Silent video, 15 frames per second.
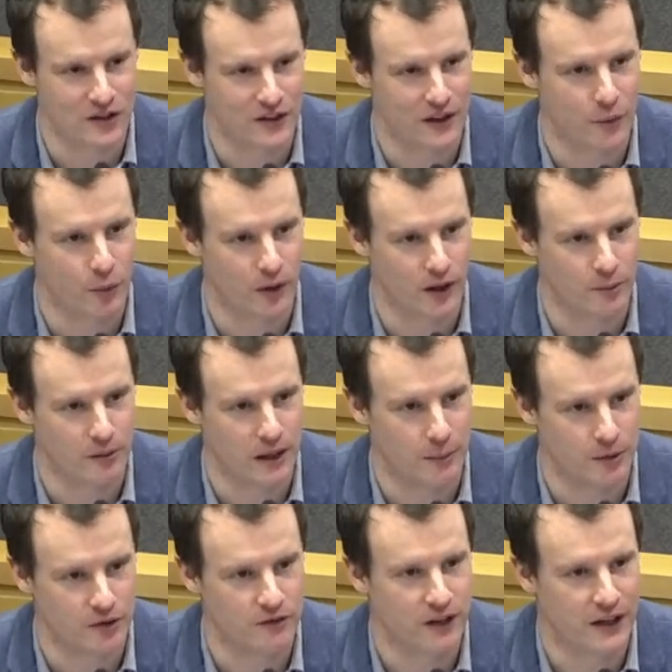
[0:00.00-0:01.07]
is it that we're going to
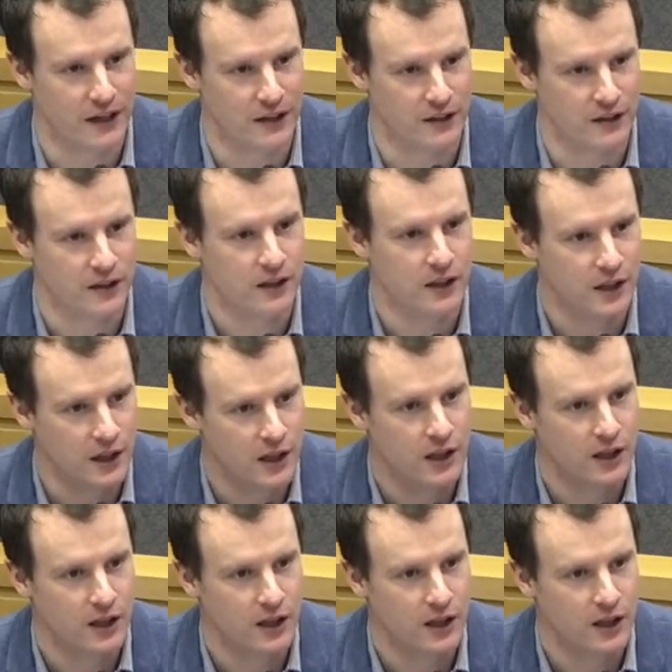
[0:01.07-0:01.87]
be able to find